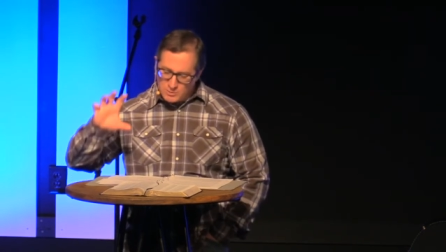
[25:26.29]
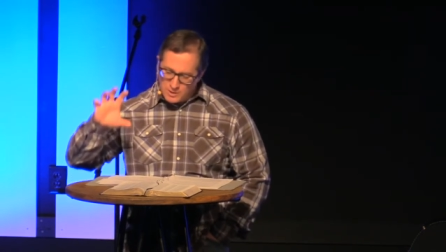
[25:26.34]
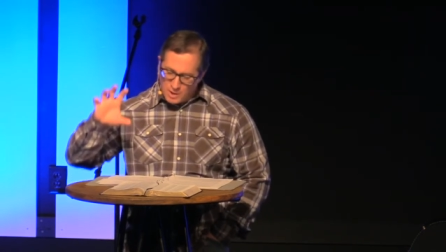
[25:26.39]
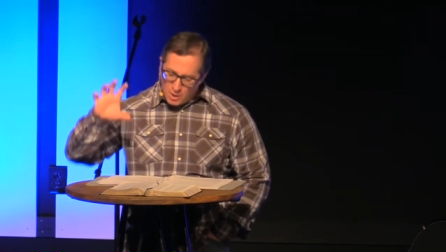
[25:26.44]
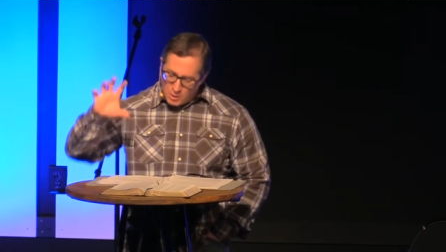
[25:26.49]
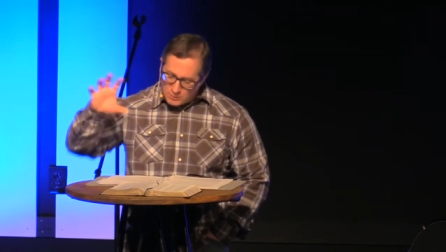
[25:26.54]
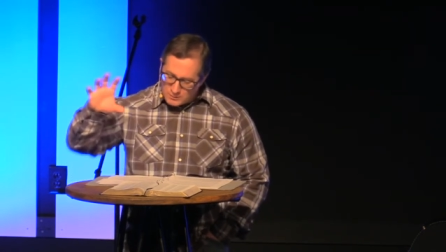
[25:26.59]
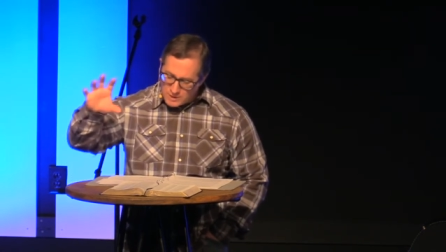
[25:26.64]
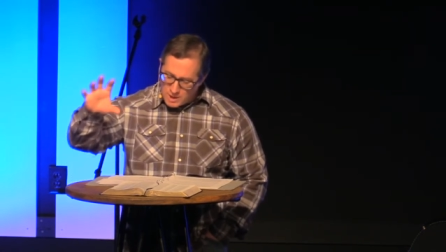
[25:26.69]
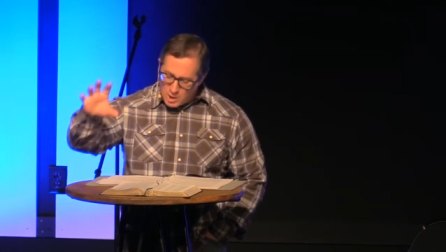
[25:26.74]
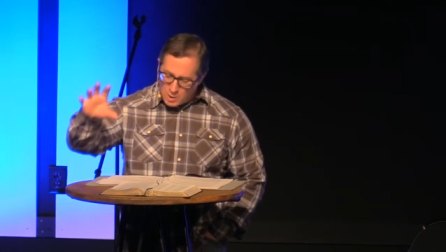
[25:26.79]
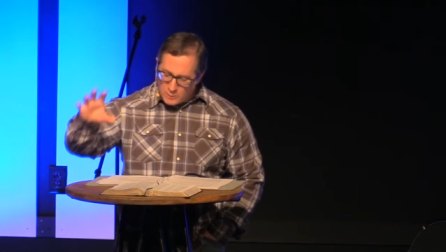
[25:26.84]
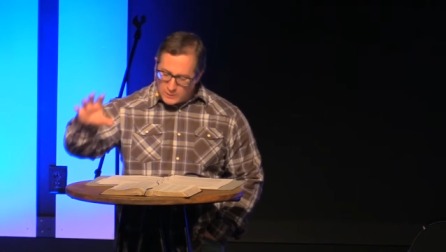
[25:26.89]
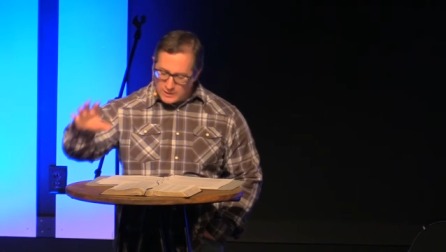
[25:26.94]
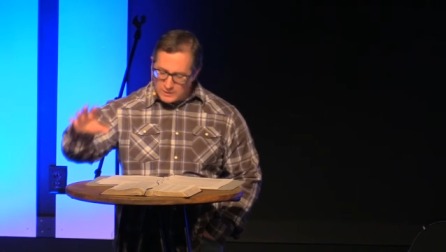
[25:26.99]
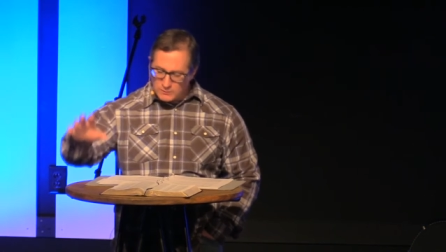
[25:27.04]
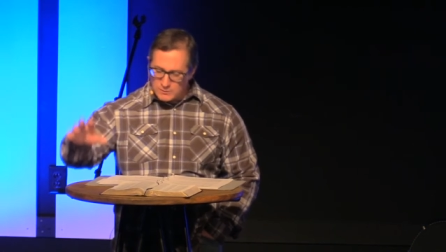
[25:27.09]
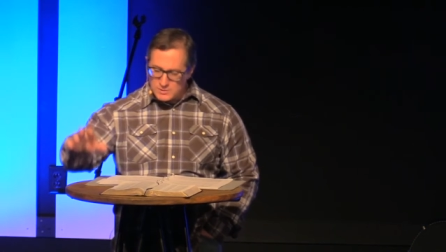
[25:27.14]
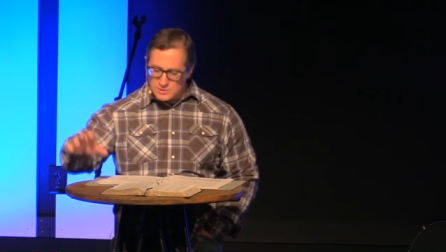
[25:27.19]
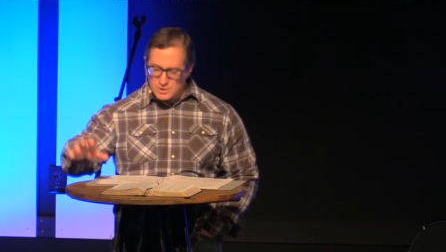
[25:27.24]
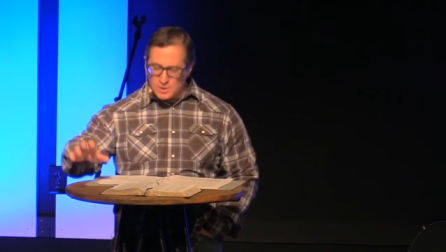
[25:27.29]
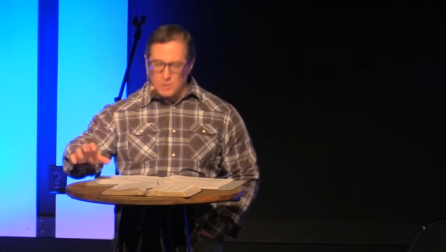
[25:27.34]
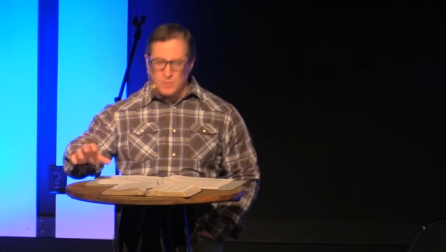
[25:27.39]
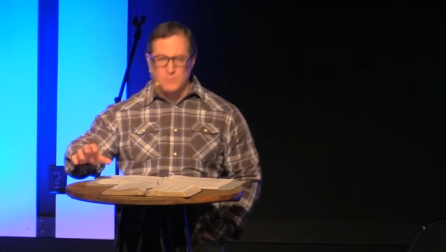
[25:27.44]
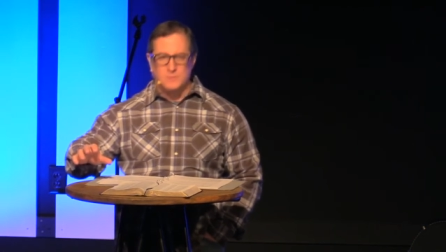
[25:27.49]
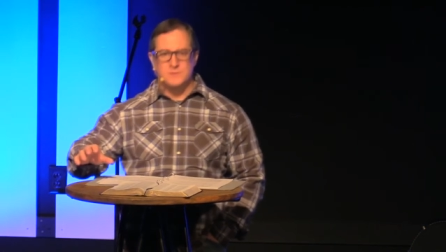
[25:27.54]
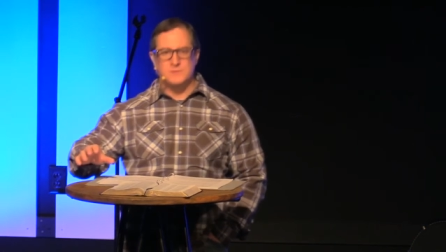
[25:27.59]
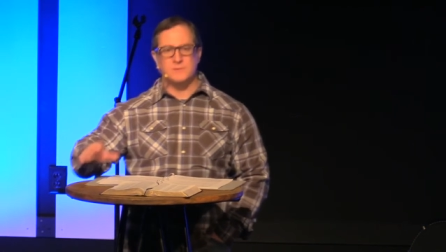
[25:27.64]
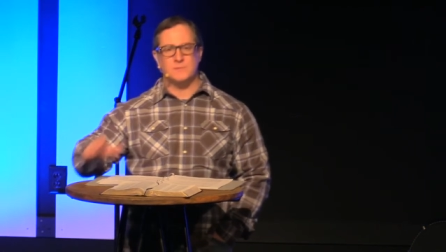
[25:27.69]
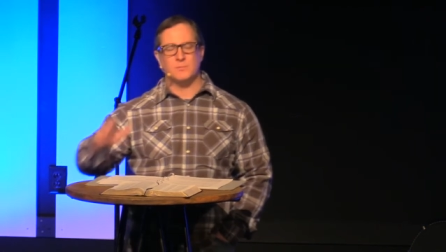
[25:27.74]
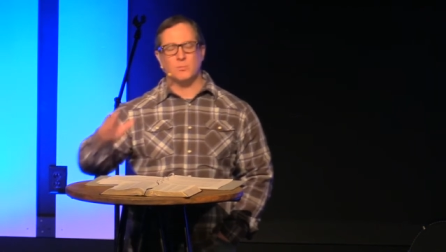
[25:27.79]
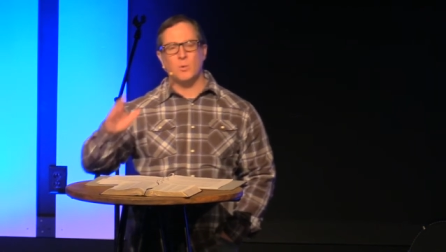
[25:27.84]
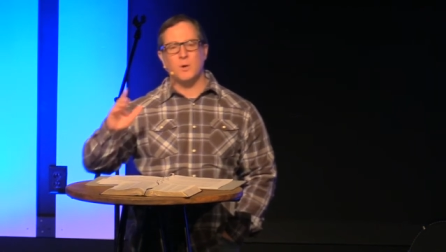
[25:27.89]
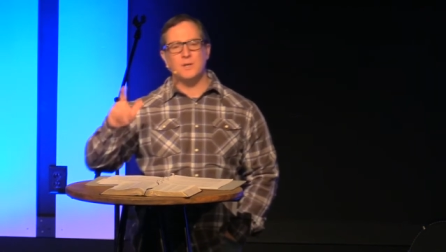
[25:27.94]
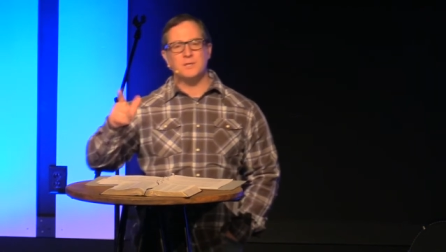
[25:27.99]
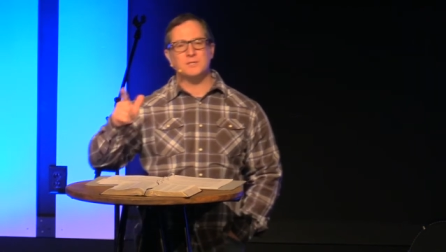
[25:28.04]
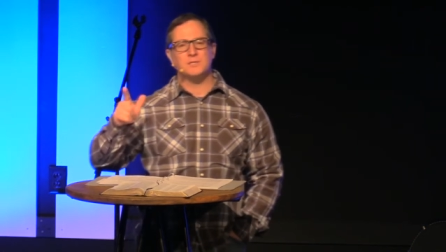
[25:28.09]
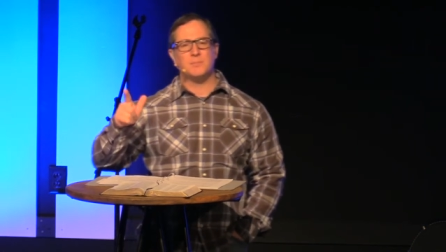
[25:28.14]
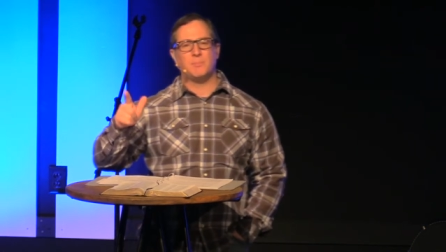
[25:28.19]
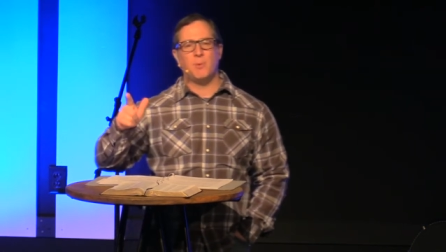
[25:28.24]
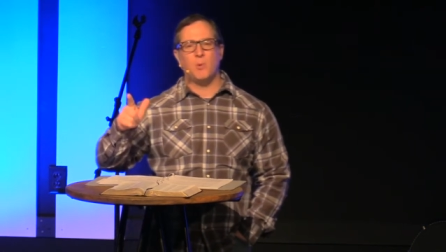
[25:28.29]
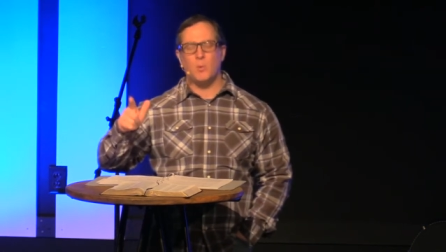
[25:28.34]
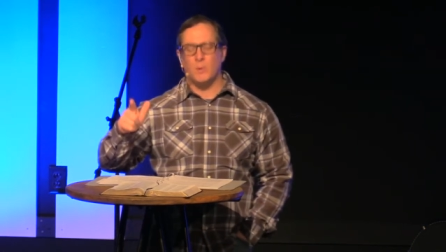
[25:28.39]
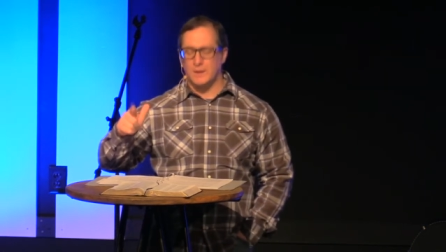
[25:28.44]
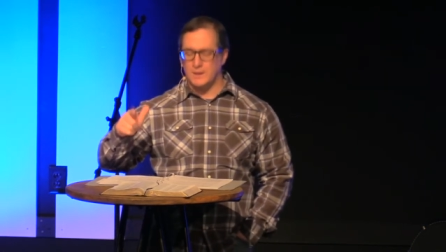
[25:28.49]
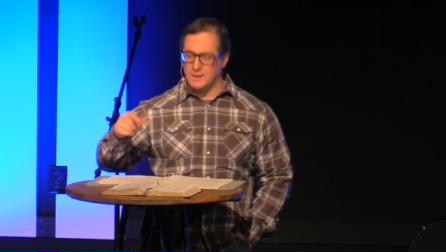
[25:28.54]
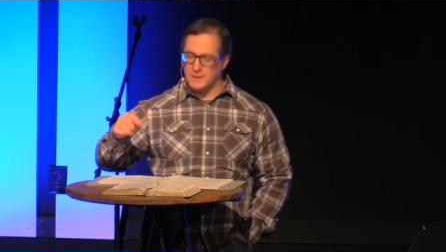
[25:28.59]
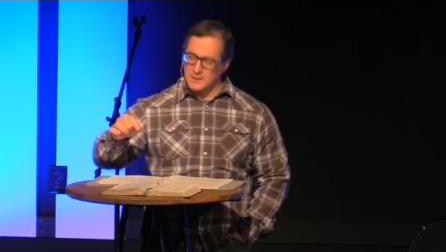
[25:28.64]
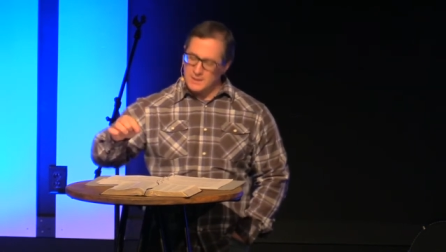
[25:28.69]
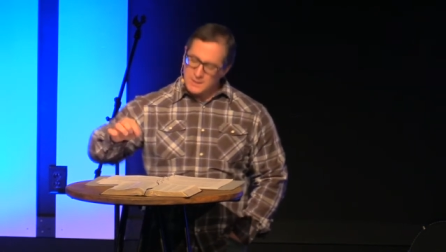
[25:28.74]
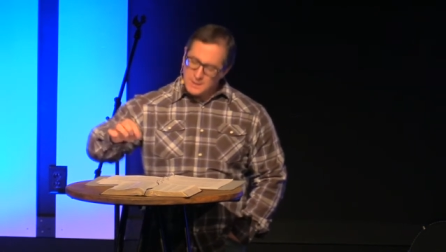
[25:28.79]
with ongoing results. What is the point?